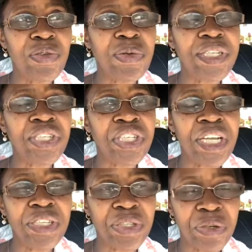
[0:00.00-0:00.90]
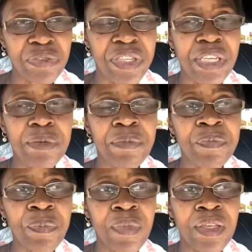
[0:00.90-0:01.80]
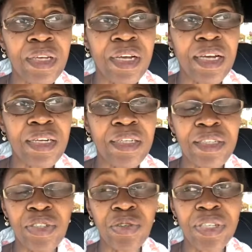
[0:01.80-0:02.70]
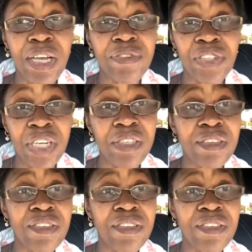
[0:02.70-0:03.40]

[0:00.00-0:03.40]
do a change of name. He should have changed